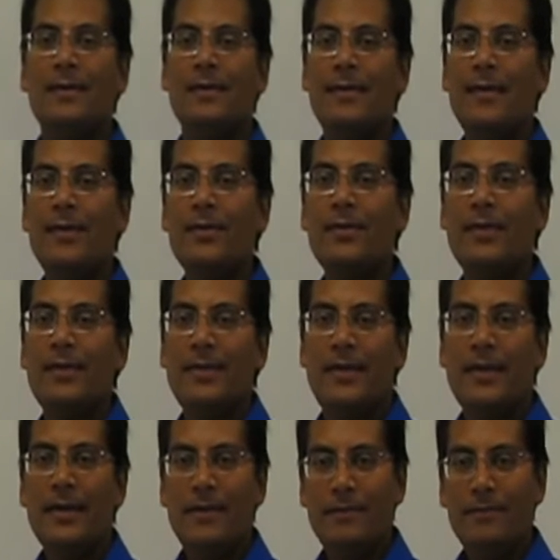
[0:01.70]
Hello
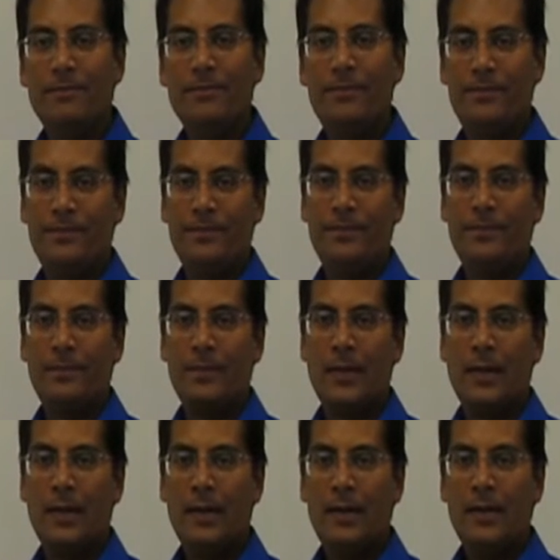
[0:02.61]
there again.
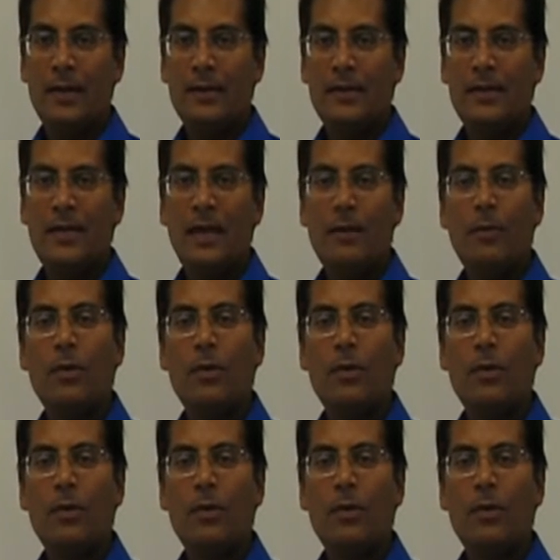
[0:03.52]
Today